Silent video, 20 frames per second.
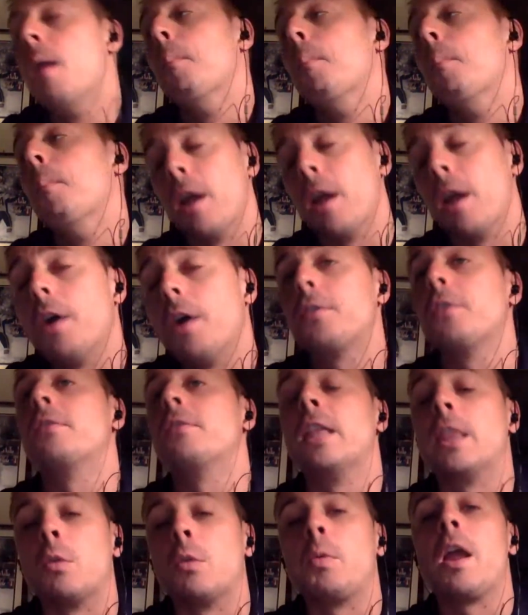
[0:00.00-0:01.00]
But I also
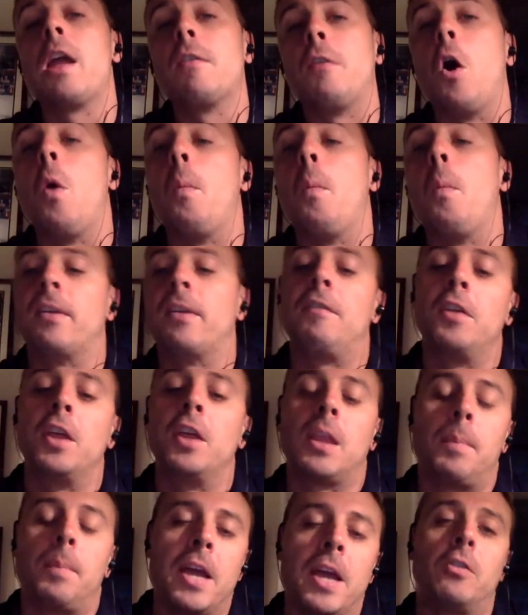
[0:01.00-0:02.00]
said the ray of hope is I feel like
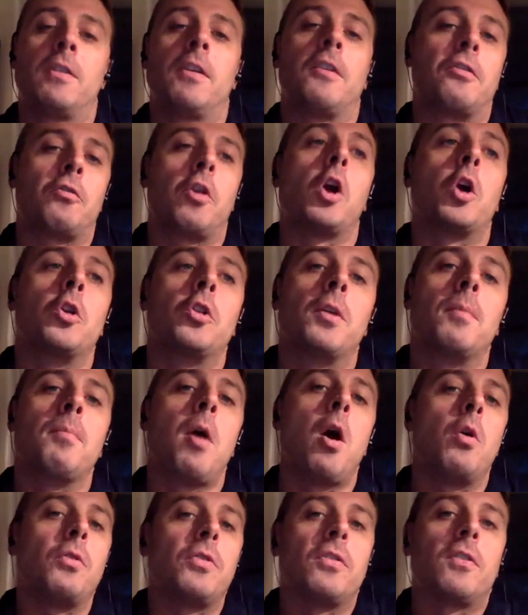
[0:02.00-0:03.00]
the Patriots have struggled the
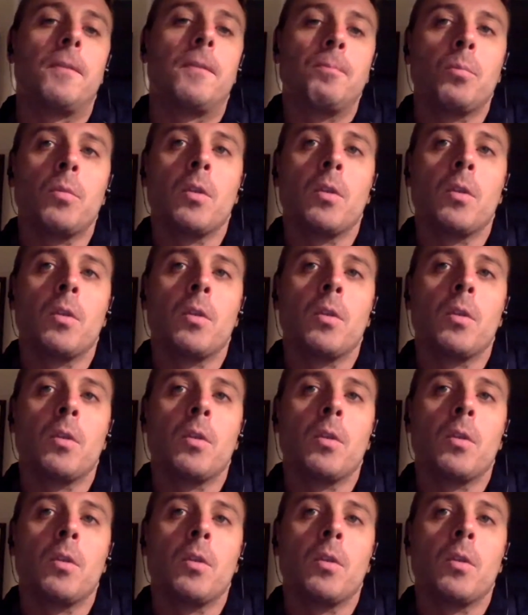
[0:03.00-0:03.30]
most